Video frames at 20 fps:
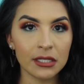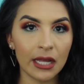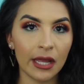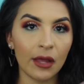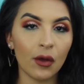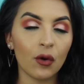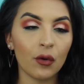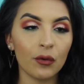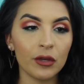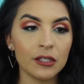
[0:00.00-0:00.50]
I
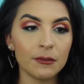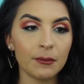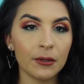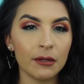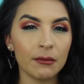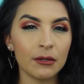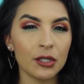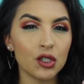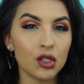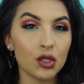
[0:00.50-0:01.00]
always
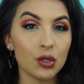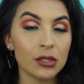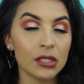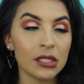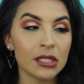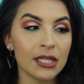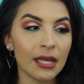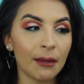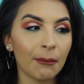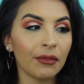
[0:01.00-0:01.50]
pretty much use
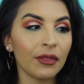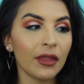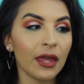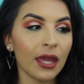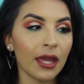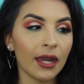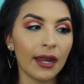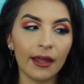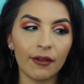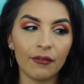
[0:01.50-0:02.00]
the same
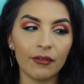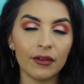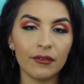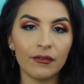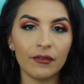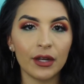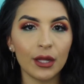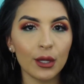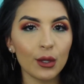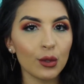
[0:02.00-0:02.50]
thing in every
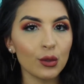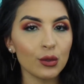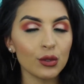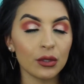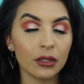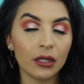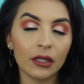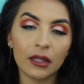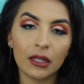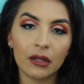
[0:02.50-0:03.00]
video,
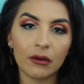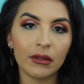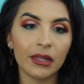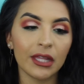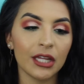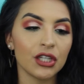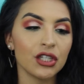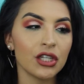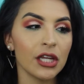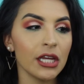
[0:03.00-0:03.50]
so nothing
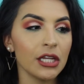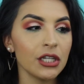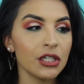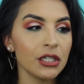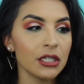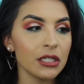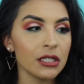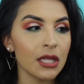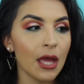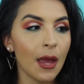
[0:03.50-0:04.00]
really
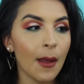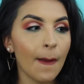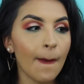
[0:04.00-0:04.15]
changes.